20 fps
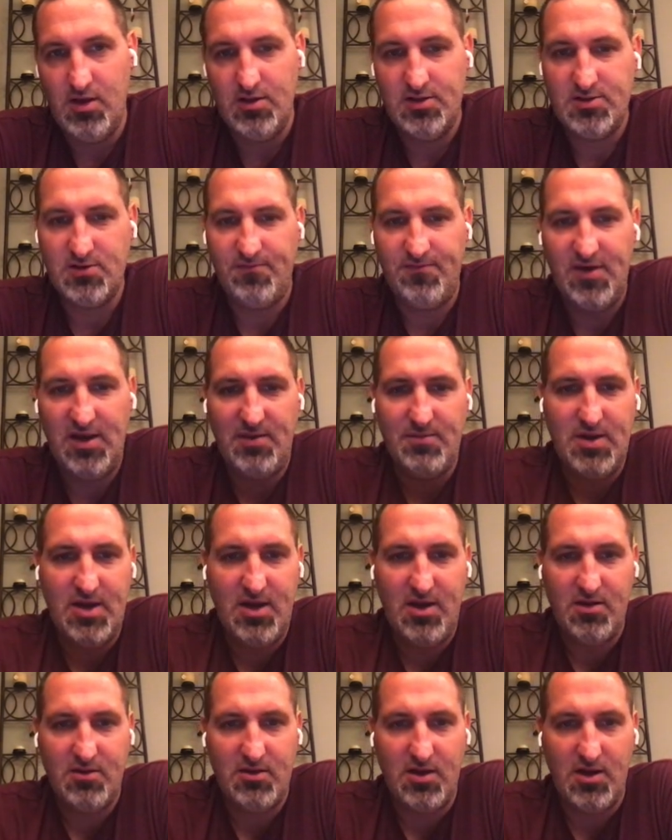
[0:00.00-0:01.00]
So Fannie
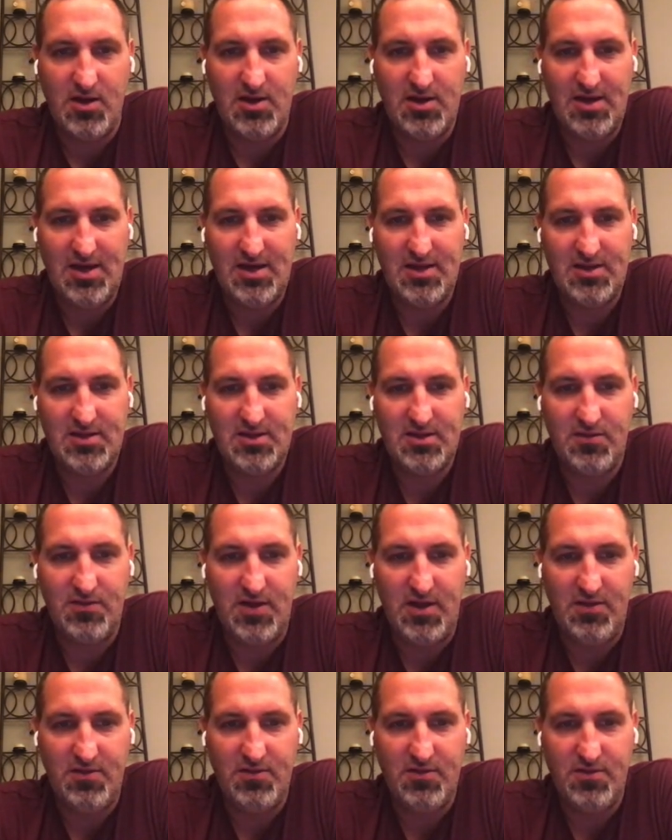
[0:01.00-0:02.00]
Mae,
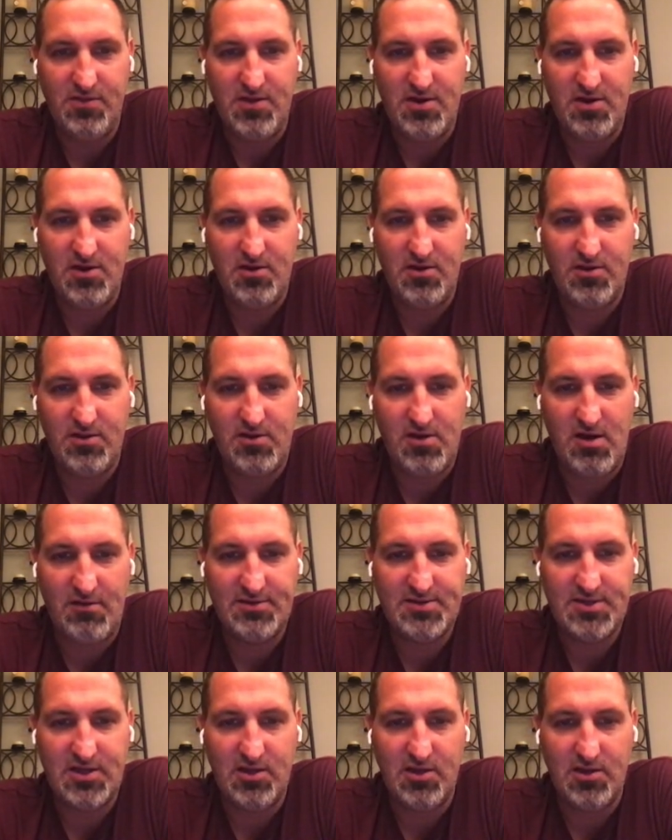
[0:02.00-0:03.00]
they're
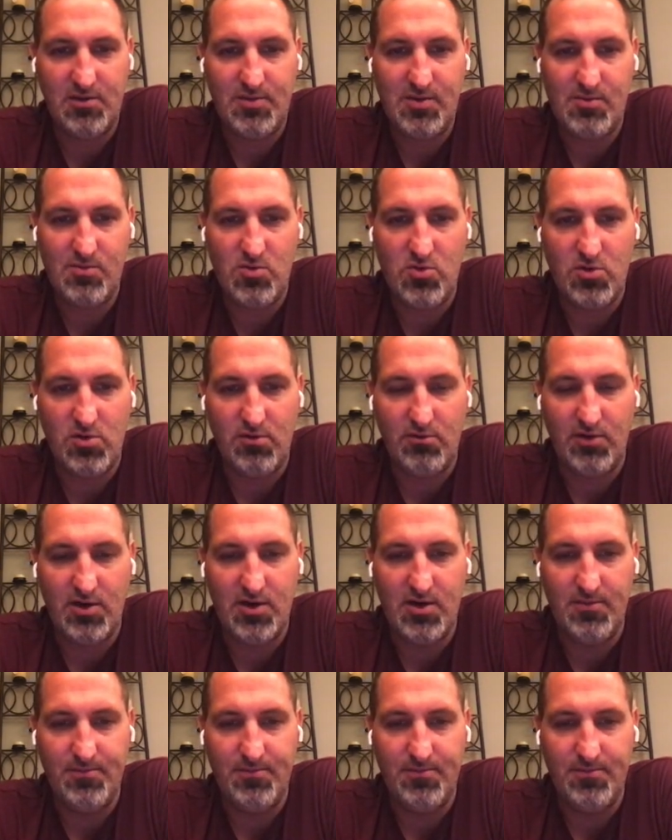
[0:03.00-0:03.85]
obviously a little bit more.